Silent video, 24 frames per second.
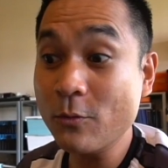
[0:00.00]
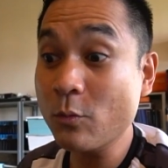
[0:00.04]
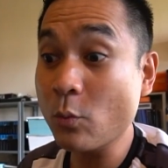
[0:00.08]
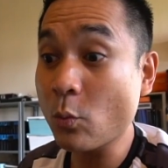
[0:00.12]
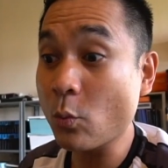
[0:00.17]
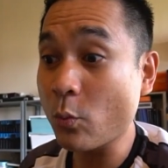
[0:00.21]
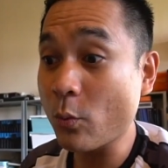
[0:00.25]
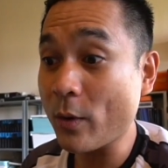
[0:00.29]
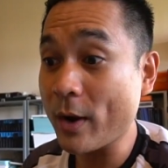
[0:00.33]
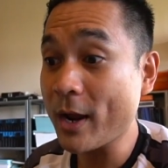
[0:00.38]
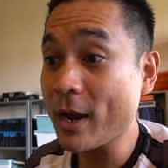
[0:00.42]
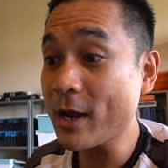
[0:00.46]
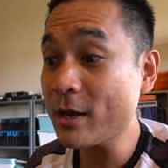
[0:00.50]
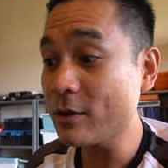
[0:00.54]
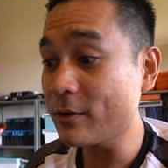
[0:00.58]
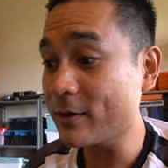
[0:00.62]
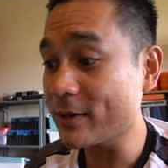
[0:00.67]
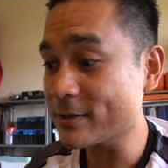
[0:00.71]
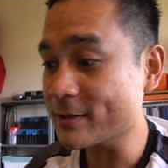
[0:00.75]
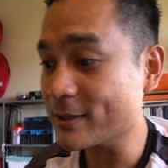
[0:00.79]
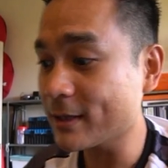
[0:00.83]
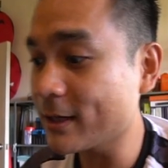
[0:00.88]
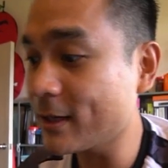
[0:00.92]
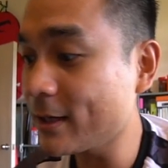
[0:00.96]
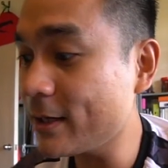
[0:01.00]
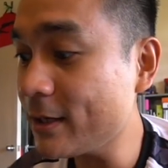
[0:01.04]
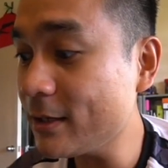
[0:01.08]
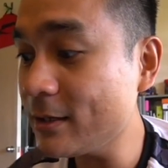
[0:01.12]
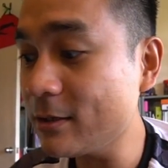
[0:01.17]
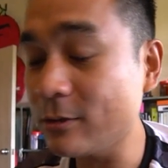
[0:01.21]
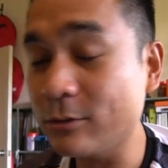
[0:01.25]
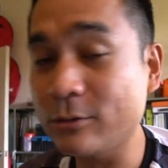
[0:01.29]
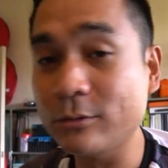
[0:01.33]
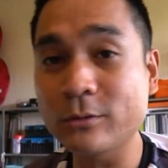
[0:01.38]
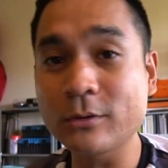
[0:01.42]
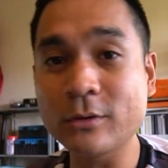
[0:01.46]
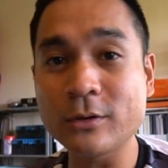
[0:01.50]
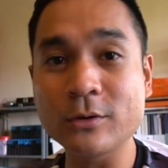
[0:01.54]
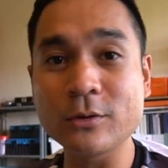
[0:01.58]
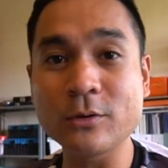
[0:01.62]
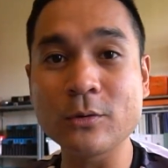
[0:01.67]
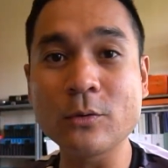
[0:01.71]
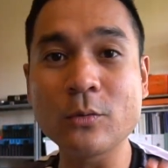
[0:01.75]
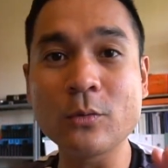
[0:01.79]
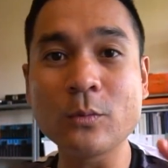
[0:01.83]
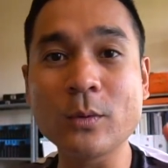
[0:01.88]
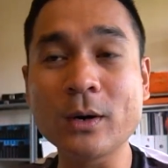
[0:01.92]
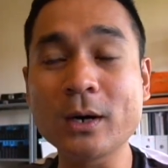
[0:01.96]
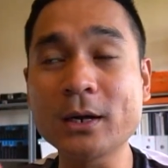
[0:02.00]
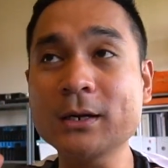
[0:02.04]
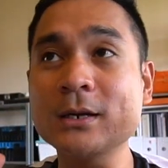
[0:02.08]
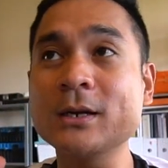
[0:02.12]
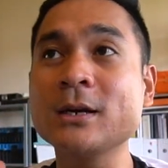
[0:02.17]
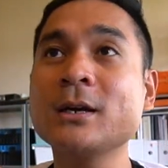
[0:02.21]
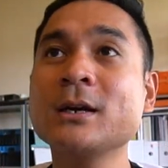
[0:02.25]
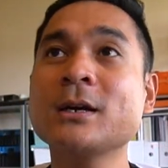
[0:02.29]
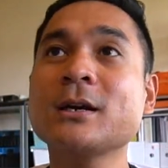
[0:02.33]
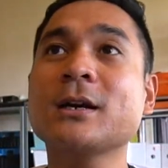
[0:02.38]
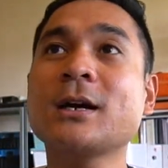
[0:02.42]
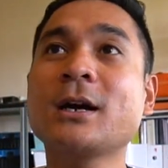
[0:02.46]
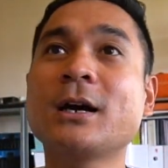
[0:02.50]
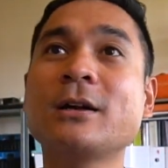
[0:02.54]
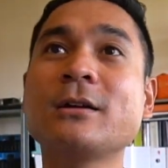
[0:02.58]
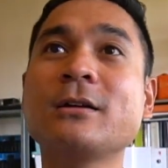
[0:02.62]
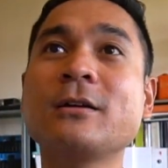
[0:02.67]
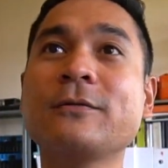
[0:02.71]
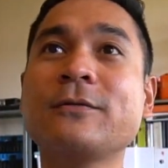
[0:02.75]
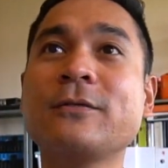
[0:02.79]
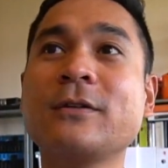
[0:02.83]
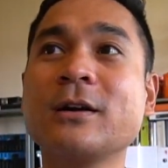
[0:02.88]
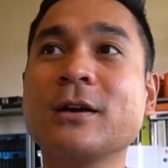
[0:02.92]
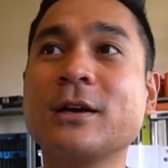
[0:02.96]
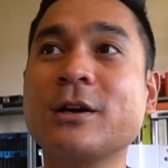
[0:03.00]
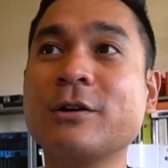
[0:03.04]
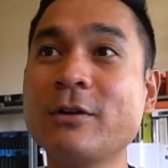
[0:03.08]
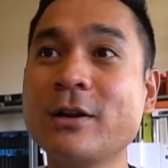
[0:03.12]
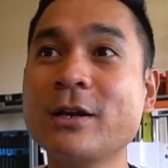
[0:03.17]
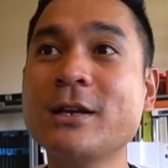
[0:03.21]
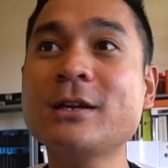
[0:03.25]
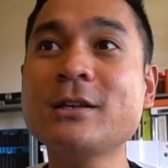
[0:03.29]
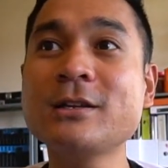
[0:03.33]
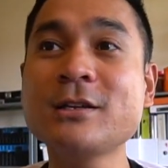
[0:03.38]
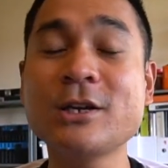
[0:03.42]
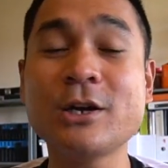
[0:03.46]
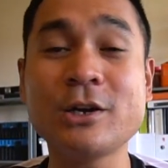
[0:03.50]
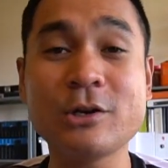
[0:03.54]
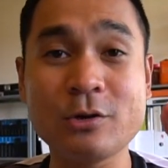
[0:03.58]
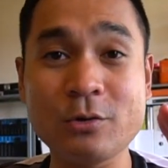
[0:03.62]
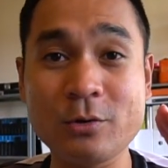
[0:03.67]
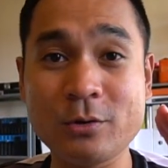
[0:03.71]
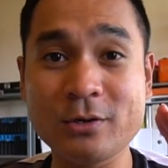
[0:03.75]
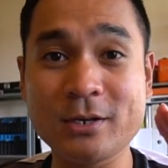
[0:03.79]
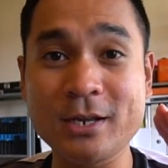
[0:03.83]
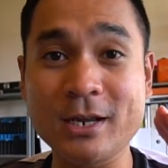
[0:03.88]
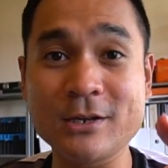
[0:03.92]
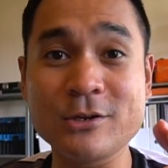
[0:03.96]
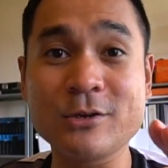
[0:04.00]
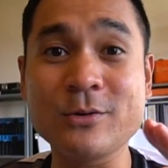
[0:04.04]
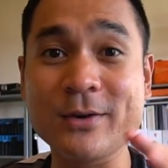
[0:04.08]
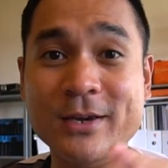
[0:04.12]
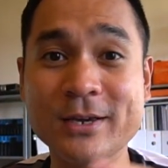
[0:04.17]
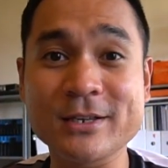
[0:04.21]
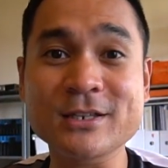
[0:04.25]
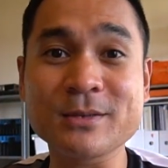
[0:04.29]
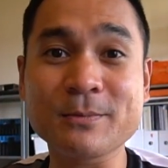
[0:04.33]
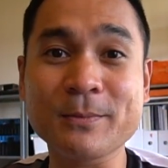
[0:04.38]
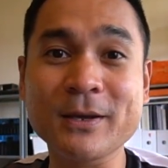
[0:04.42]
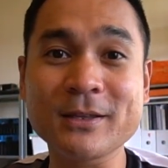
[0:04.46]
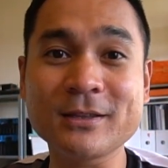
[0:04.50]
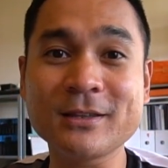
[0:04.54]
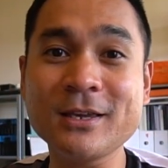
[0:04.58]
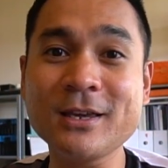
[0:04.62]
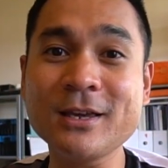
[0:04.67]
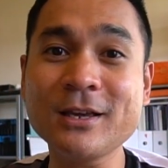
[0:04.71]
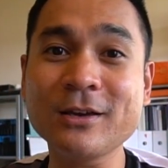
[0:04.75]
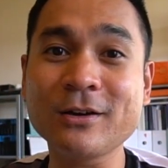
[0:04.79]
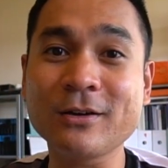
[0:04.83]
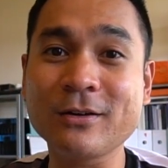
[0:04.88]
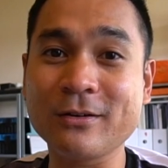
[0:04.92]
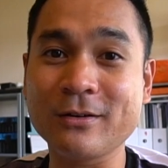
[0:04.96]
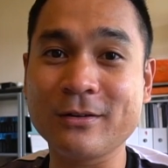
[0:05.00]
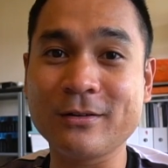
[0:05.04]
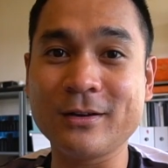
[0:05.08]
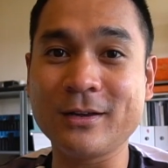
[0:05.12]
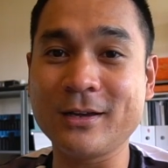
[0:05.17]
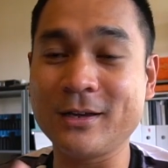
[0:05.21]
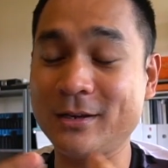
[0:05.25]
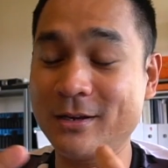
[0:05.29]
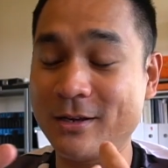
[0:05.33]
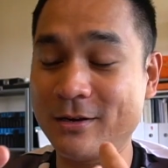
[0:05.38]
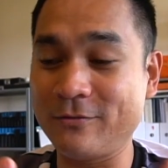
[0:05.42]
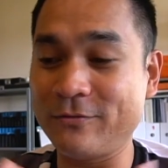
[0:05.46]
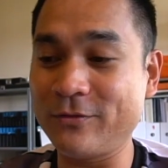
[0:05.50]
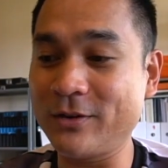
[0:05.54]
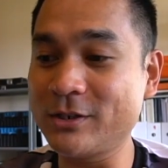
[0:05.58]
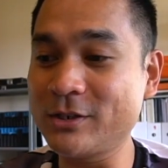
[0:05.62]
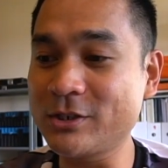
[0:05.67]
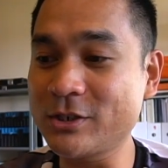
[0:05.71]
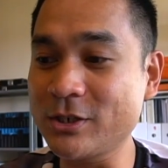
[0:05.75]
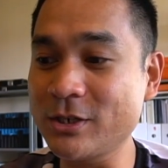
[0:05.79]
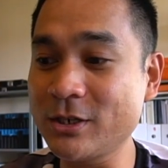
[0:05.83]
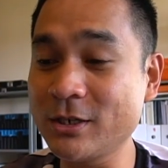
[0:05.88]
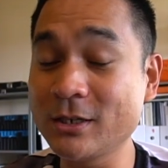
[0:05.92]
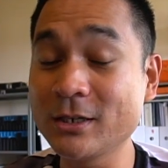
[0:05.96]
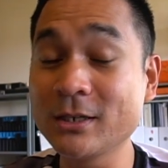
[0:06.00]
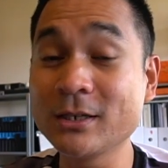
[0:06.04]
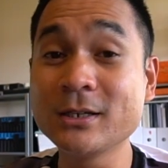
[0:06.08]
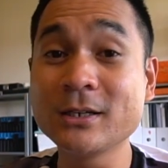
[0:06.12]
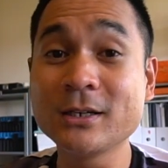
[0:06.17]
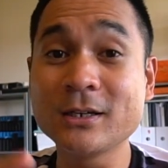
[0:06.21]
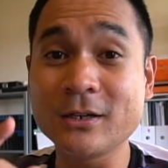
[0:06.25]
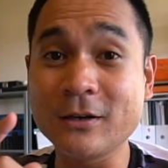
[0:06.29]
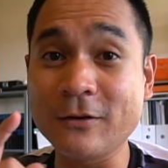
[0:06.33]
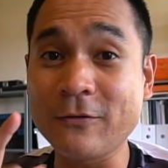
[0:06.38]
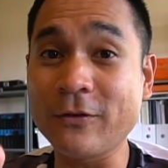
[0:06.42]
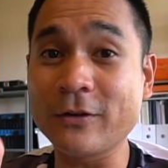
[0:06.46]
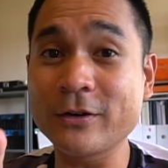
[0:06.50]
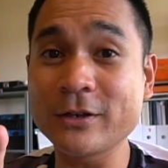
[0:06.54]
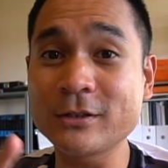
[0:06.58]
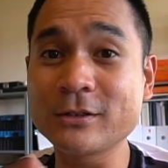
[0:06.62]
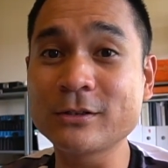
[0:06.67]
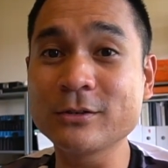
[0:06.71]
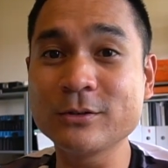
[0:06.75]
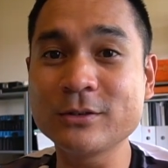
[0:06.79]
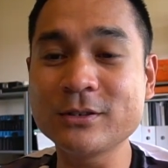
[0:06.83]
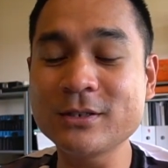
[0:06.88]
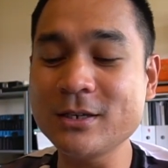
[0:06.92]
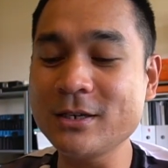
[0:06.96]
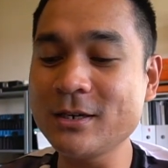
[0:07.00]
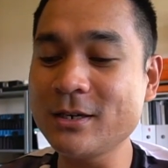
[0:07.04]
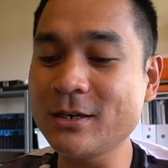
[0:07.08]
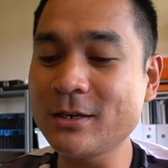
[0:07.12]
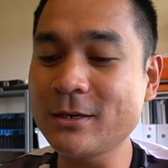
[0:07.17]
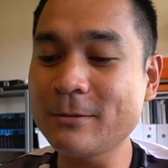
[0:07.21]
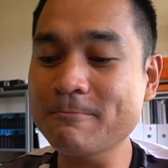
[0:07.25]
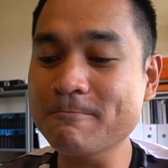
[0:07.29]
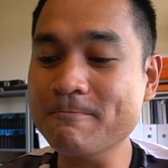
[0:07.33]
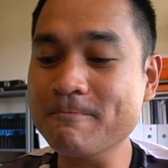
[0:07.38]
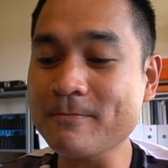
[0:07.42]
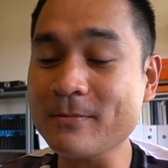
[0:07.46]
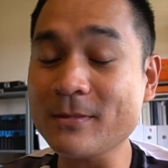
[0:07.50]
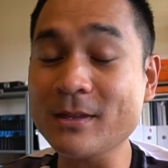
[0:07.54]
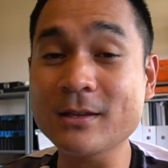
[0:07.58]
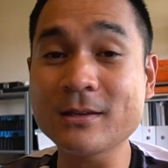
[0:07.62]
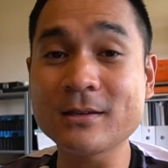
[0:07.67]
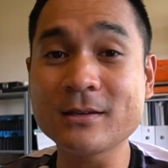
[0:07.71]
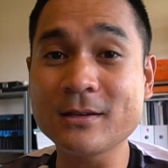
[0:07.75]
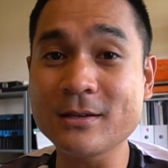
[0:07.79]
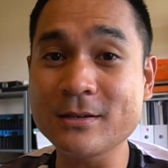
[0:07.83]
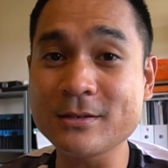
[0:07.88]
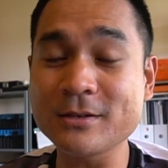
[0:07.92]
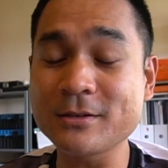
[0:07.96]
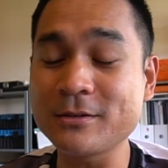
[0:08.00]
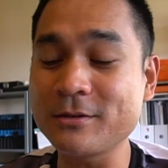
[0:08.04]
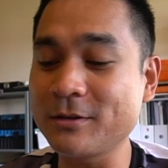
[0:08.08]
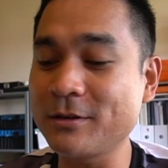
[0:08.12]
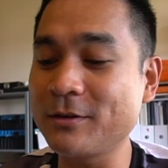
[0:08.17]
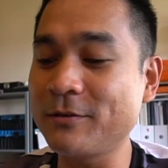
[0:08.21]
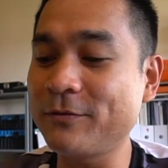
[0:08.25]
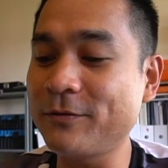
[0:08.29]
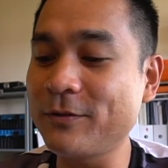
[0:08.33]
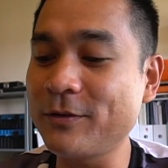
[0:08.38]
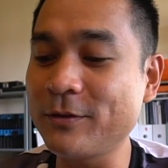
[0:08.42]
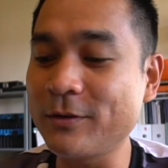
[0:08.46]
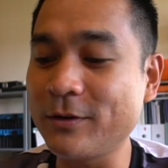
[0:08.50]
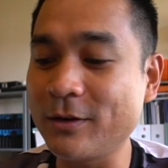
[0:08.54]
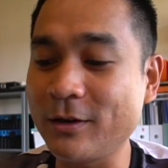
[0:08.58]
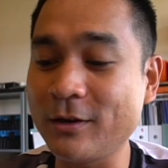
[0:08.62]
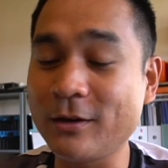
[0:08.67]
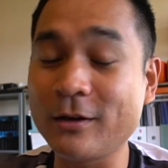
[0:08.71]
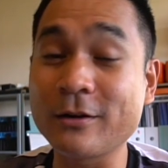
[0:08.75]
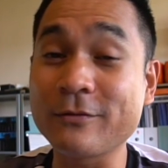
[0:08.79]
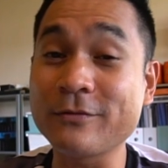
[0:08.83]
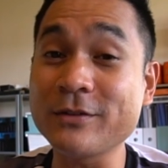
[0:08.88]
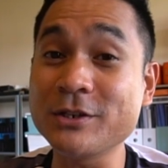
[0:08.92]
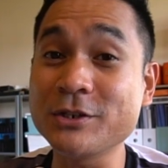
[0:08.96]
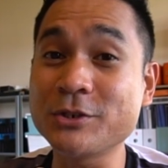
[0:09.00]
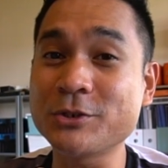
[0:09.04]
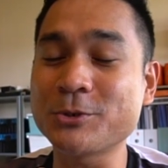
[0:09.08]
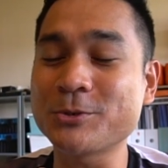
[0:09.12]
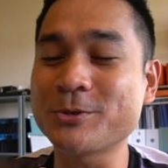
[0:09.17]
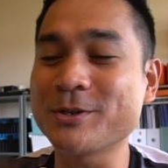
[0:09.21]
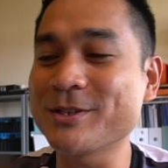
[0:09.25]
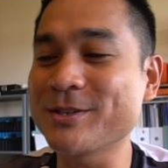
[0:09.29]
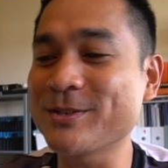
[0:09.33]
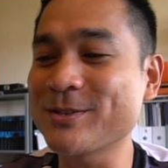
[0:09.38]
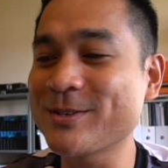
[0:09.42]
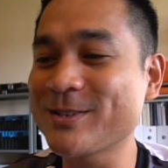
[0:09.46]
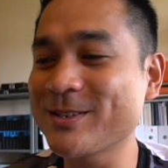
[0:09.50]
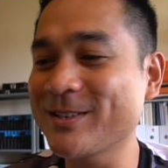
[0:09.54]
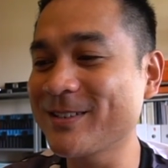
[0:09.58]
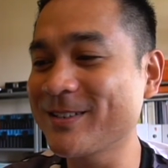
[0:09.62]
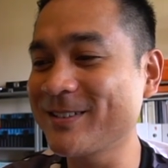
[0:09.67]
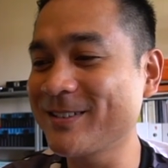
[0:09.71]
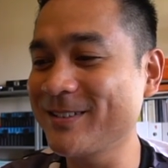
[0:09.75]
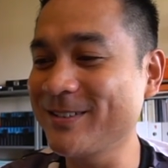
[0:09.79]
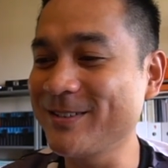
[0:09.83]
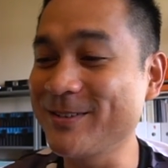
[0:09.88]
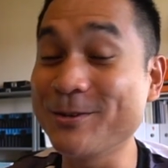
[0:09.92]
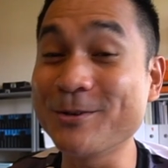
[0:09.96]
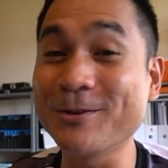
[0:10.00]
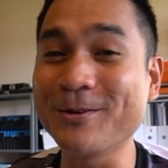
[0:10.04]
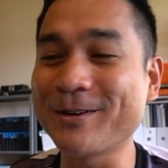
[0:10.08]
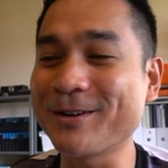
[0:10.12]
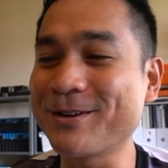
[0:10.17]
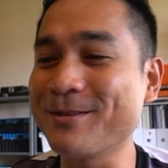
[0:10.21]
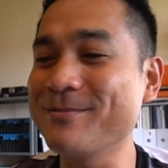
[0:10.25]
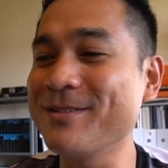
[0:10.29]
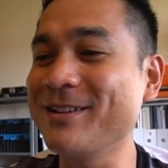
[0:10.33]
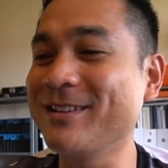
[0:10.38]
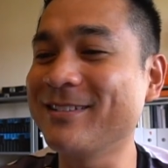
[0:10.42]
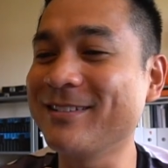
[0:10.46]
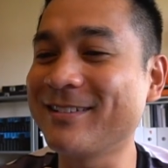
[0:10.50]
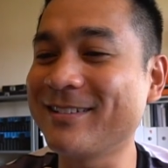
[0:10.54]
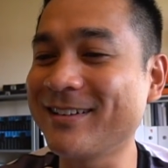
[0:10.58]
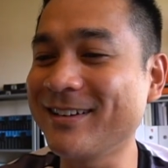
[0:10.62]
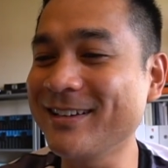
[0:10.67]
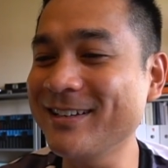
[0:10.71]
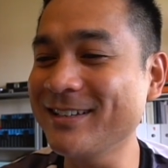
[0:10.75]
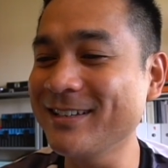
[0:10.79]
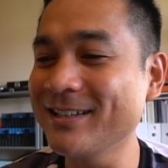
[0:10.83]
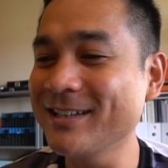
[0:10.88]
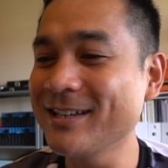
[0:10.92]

where you are cycling, you do not know what kind of gradient that you're expecting on an adventure. The 42T is going to give you a lot of insurance. You know what I mean, right?